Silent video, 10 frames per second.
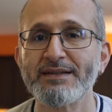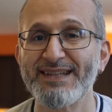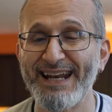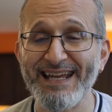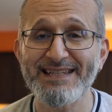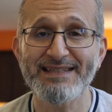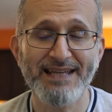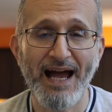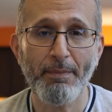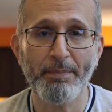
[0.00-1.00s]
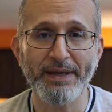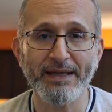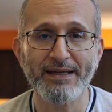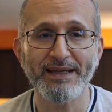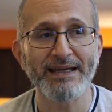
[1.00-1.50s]
Today's
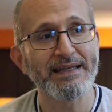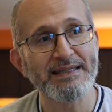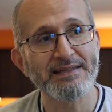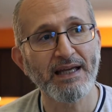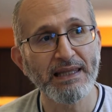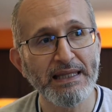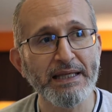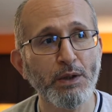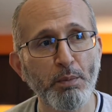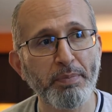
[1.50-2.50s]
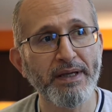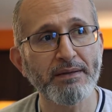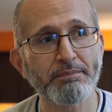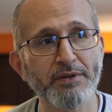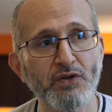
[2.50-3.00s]
topic is a little
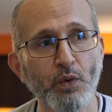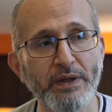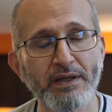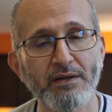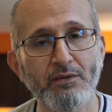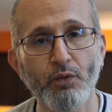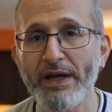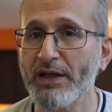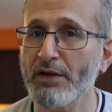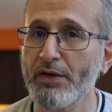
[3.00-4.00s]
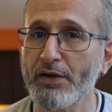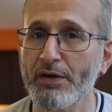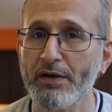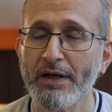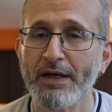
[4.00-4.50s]
bit between regular